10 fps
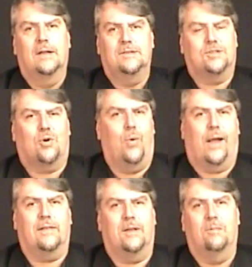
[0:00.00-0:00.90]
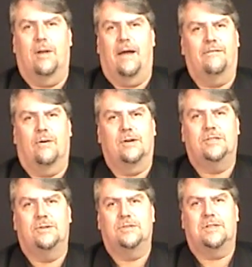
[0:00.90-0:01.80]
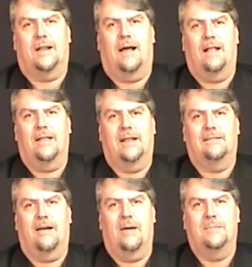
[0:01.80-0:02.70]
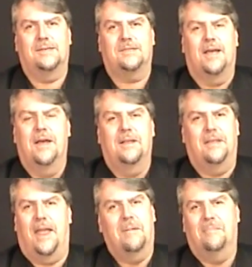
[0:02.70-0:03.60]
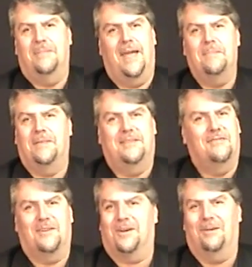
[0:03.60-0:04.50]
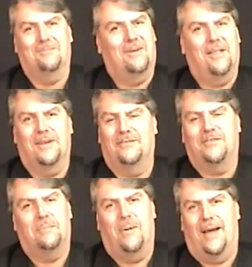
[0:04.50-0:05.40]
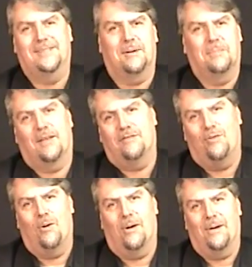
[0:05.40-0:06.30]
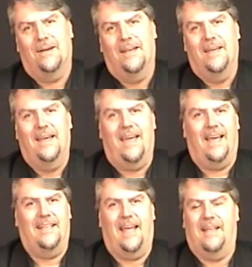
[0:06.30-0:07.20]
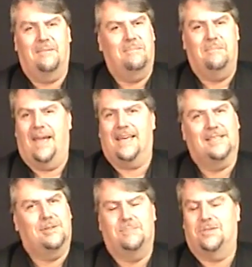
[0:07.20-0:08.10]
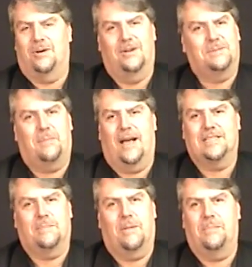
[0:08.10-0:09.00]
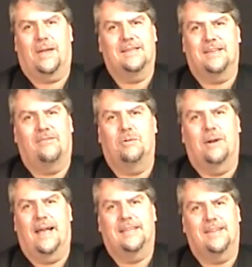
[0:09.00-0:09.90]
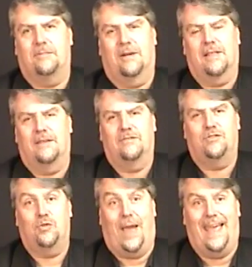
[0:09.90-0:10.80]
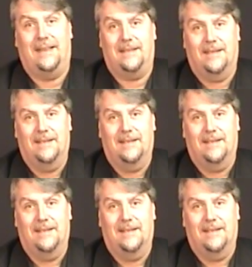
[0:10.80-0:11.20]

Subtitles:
Just quickly, one I've always used at a holiday time is name a difficult relative to buy something for, and make it as absurd as possible, because everyone has that relative you hate